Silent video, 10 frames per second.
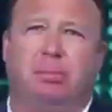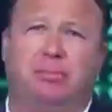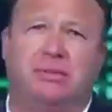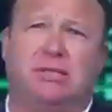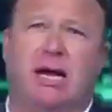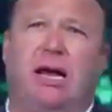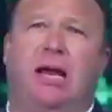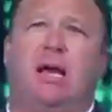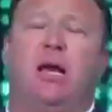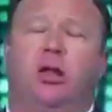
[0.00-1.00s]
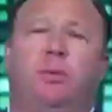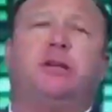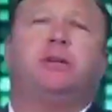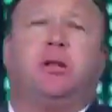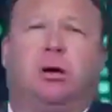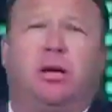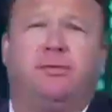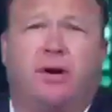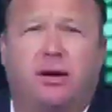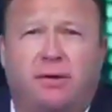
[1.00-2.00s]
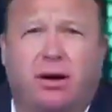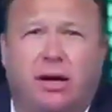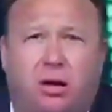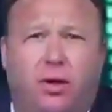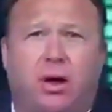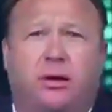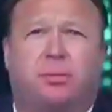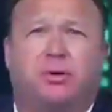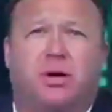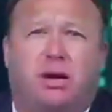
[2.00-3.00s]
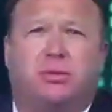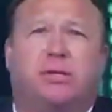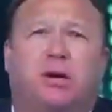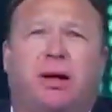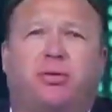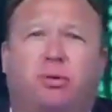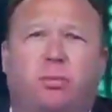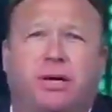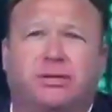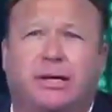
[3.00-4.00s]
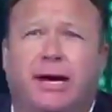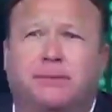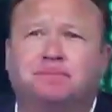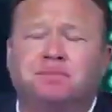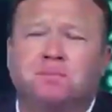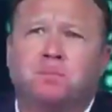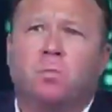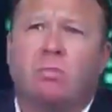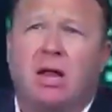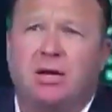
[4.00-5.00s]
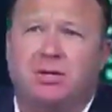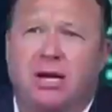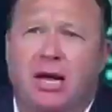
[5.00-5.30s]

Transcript: of people have been saying Hillary's clearly very, very ill. And Dr. Pieczenik was here about 3 weeks ago, and he